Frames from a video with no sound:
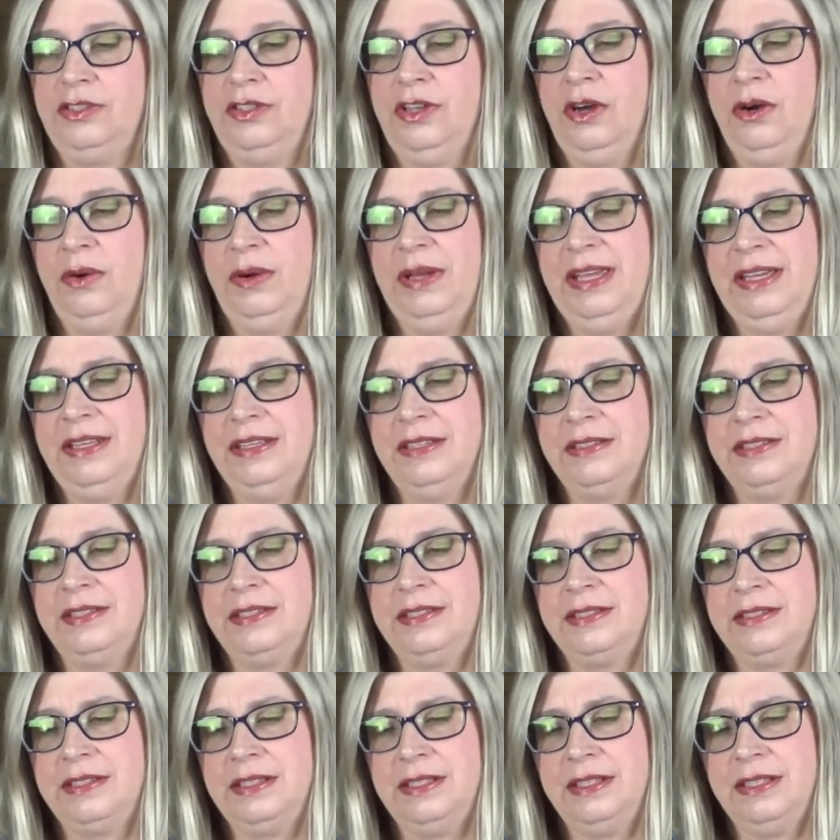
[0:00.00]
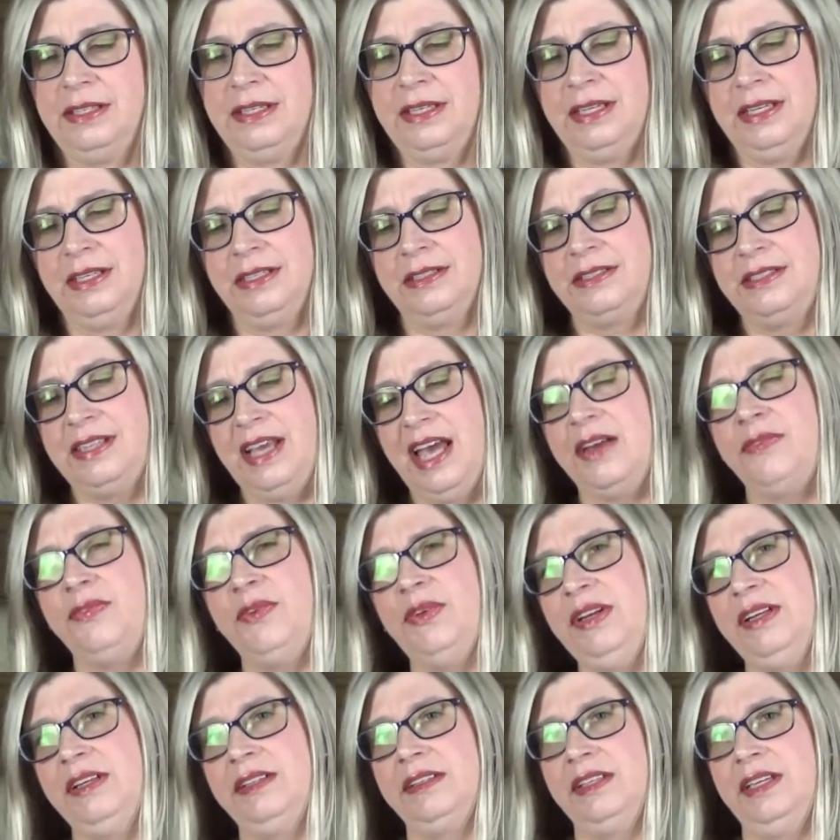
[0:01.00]
though, is
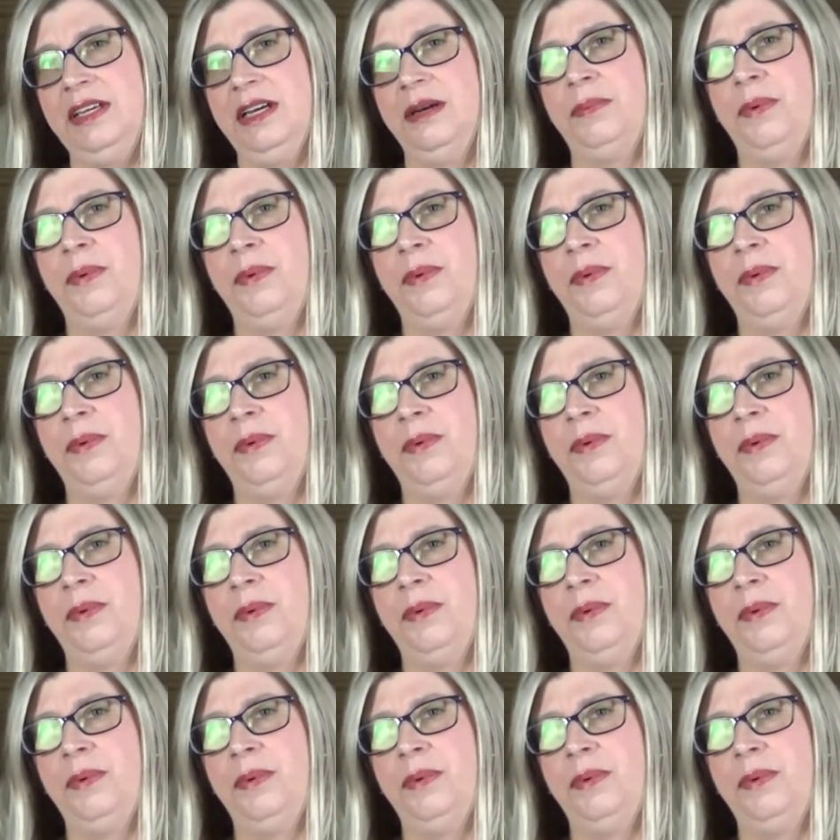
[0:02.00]
definitely